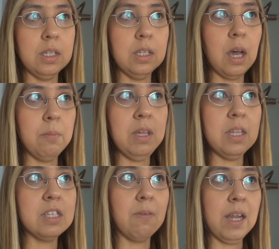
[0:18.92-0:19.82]
I mean
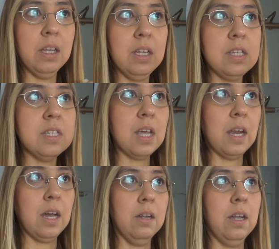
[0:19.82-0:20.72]
this finally sun
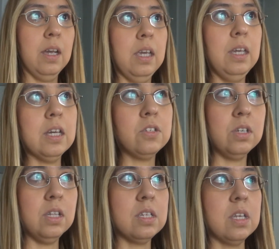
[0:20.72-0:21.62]
out. Like
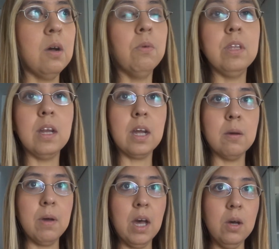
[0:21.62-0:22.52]
yesterday the sun wanted to
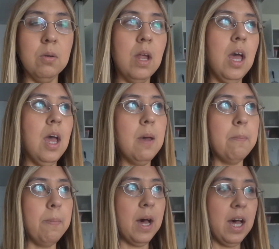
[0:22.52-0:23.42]
come out
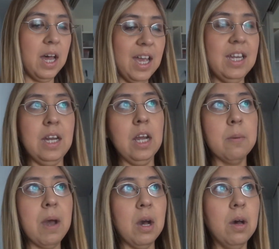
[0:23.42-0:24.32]
but it didn't
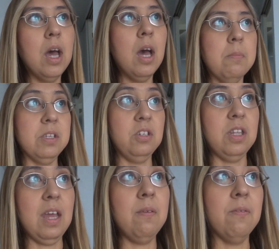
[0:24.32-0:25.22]
come out. But
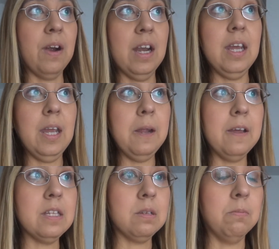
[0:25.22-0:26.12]
today, Friday,
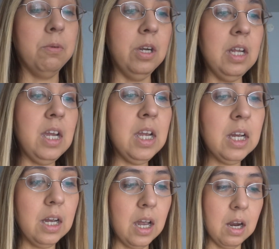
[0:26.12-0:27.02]
it's pretty
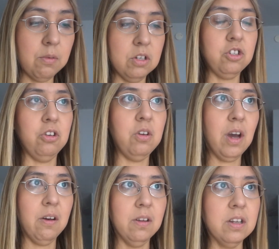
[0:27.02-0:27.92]
and I'm gonna show you
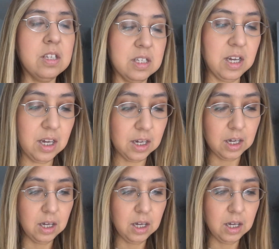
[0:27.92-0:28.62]
how it looks like.